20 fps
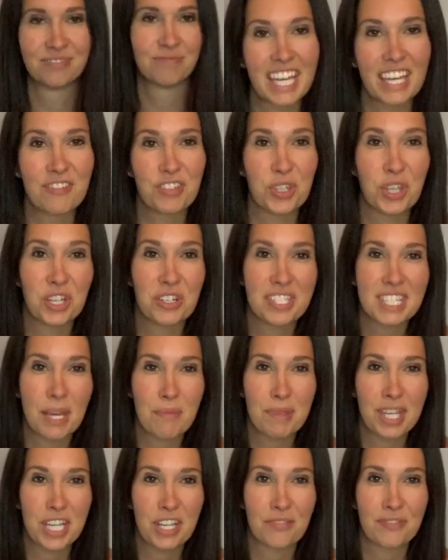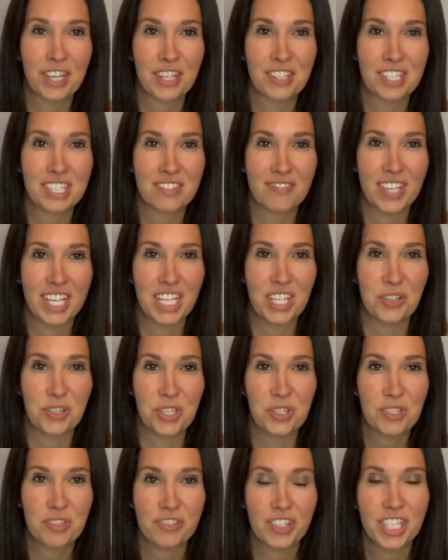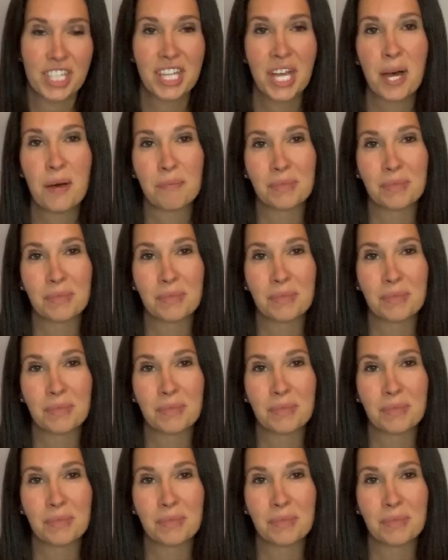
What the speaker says: If you learned something or found this video useful,